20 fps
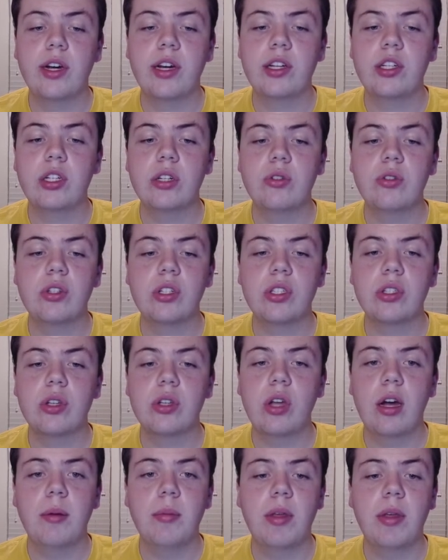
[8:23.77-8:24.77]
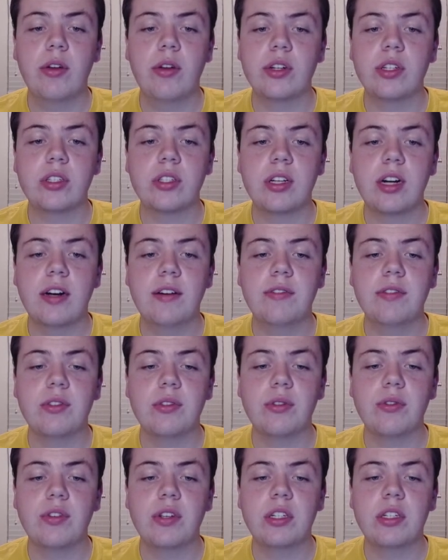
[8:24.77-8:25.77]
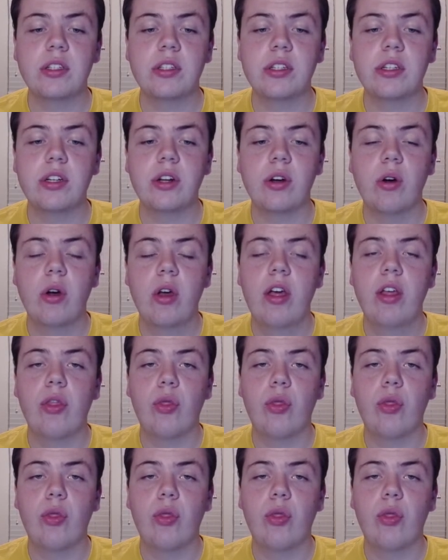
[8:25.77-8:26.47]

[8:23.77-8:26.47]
And it shows just um, in their adjusted offensive efficiency, you know,